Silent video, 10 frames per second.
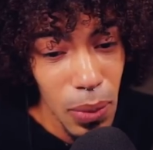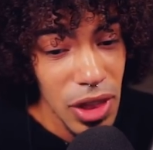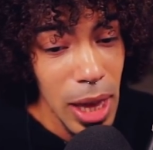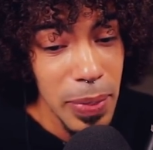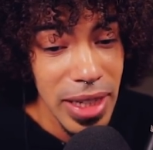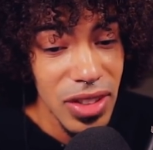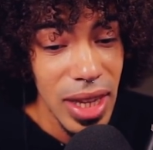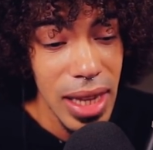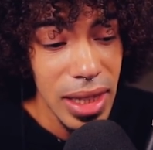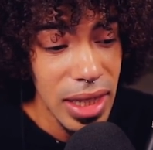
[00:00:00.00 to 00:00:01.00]
With that being
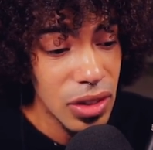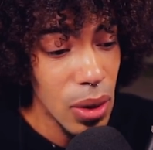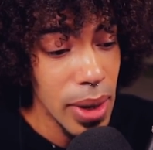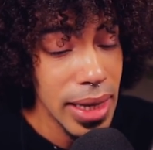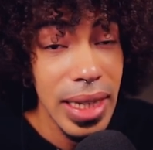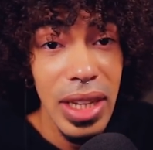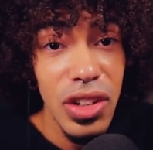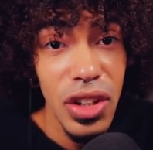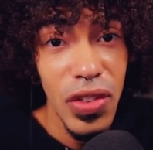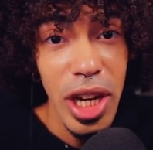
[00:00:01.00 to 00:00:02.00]
said, let's go ahead and get
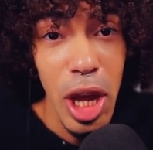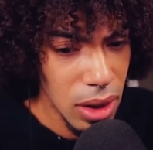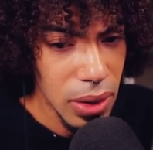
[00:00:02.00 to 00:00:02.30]
into the video.